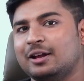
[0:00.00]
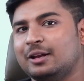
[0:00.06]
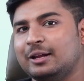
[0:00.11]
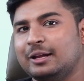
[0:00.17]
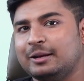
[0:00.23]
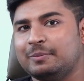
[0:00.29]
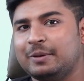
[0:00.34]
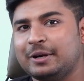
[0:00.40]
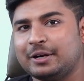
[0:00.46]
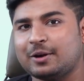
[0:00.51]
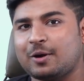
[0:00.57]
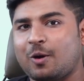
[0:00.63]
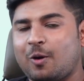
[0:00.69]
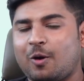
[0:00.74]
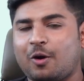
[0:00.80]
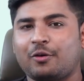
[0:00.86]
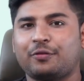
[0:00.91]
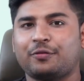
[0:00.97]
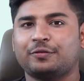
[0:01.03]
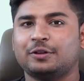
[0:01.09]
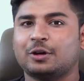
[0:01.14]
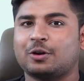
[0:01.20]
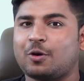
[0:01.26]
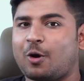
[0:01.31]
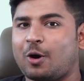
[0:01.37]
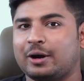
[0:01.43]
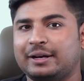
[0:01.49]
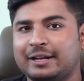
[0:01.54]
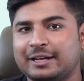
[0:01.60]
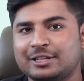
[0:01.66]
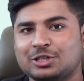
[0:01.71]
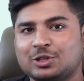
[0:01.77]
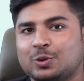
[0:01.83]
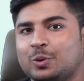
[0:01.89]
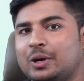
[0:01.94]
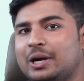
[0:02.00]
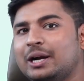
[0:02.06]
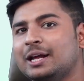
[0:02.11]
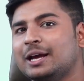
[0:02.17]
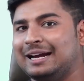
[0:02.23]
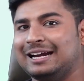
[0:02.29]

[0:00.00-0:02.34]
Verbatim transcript: a little bit of the context to it,